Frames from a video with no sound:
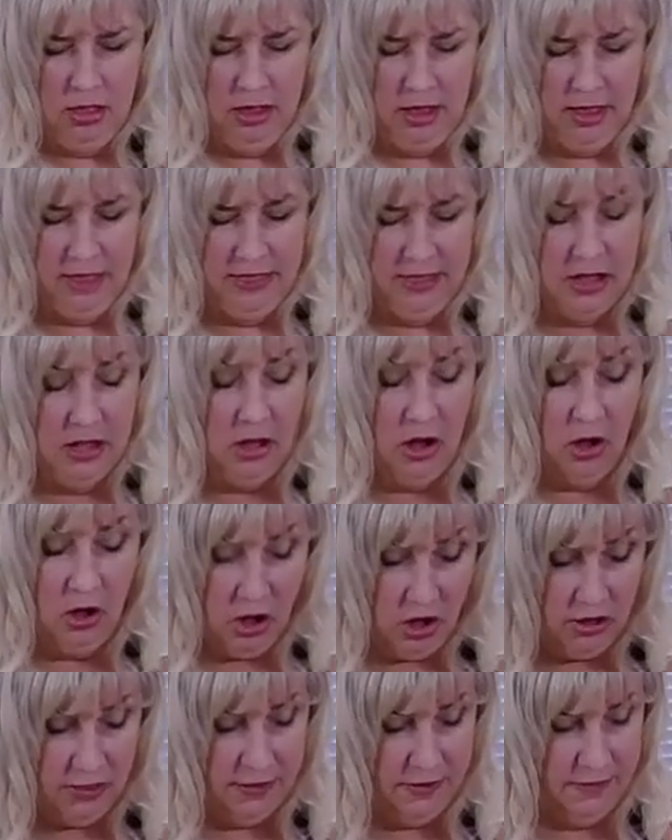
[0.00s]
I think
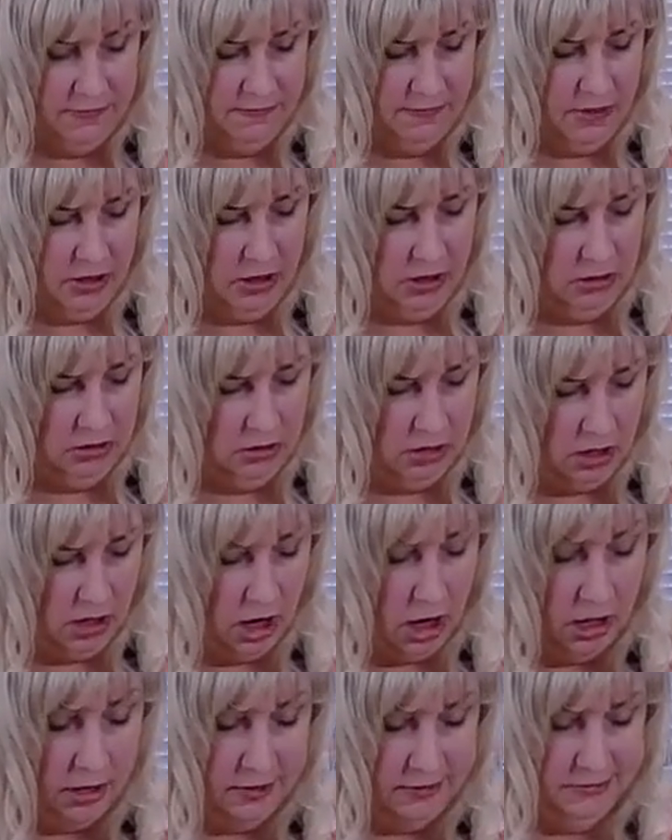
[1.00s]
all their fall,
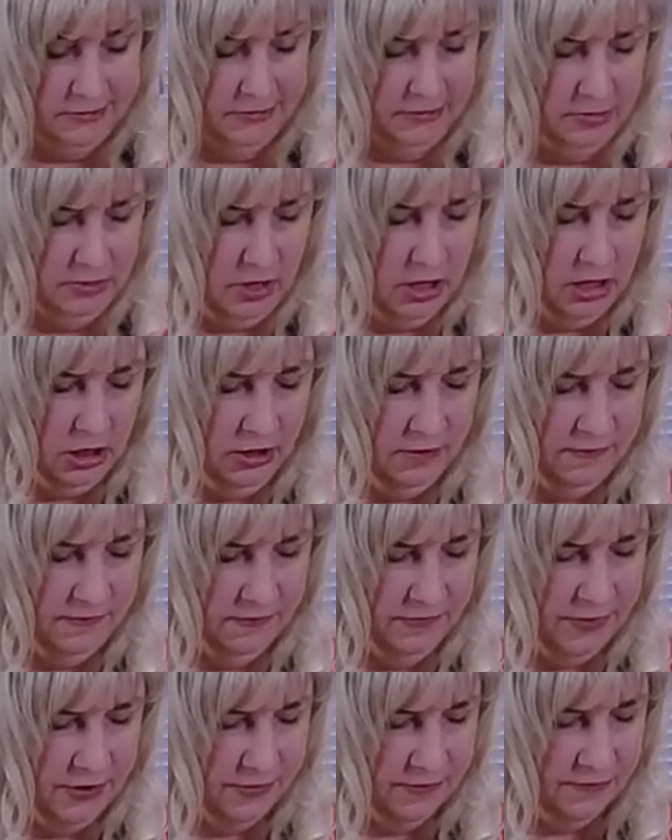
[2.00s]
all of
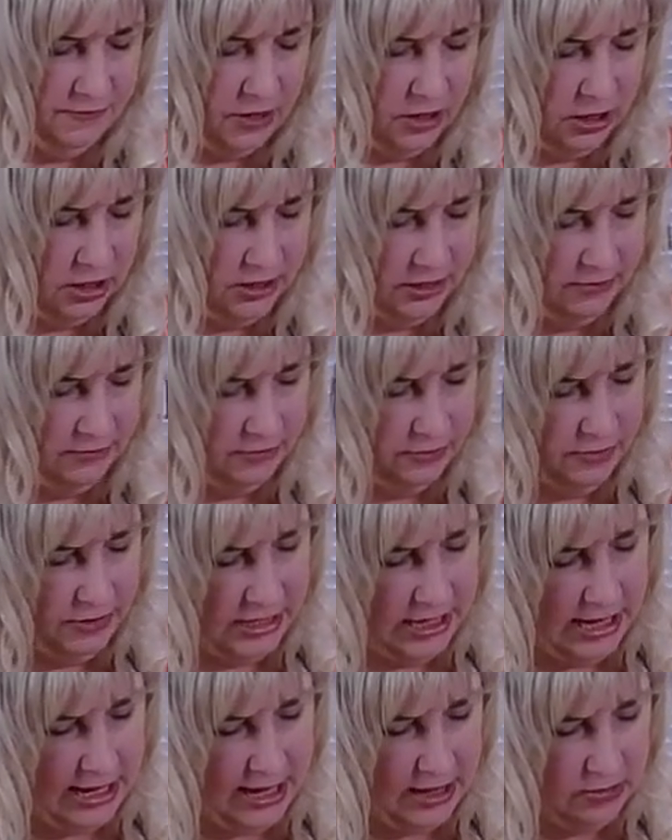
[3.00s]
their fall is
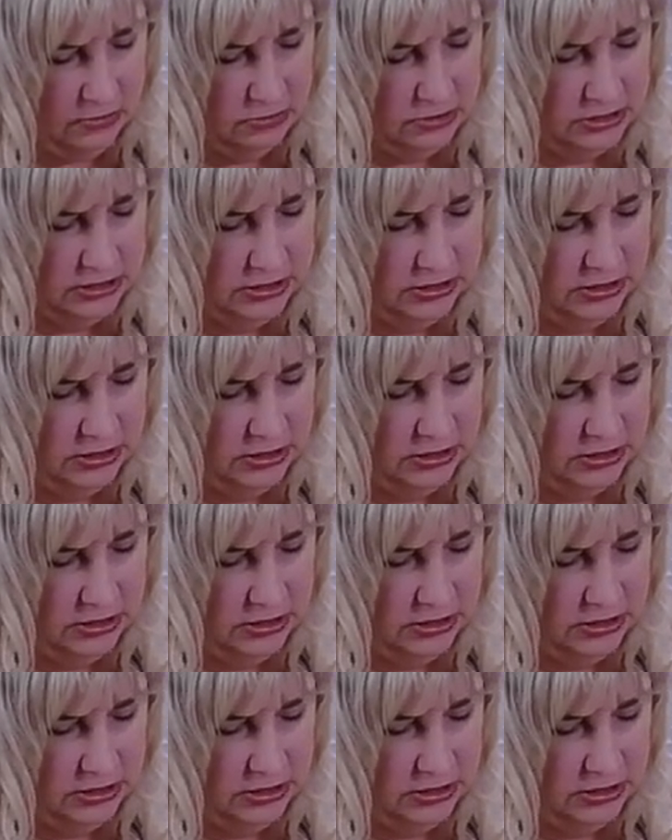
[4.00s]
already out.